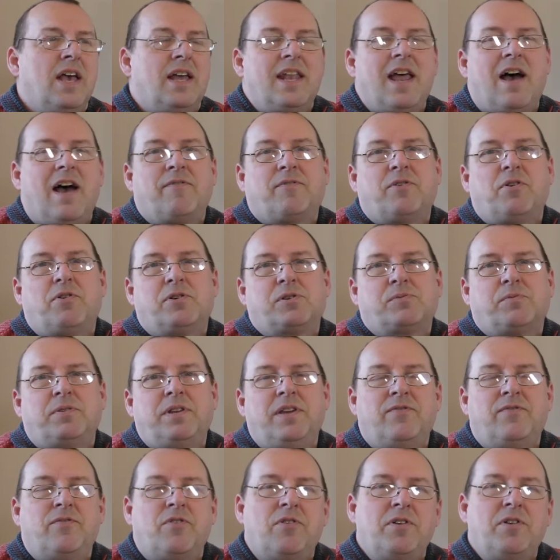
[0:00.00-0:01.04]
Now, of course,
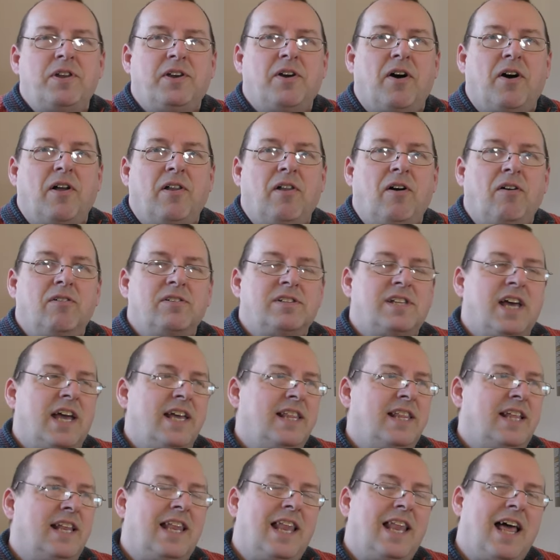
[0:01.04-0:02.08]
when you've already got a long
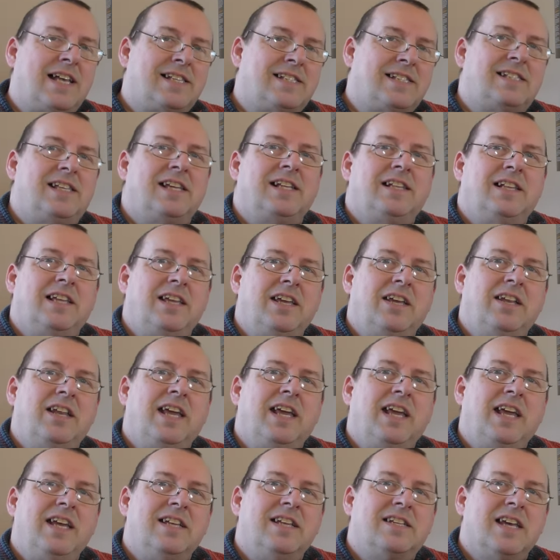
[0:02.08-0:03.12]
day, the last thing that you
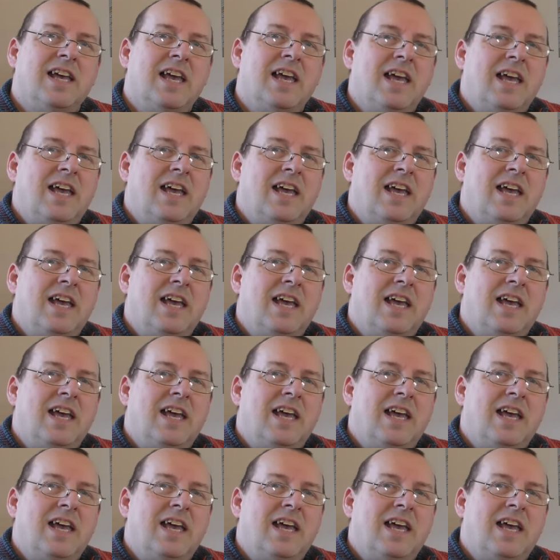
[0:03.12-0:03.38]
need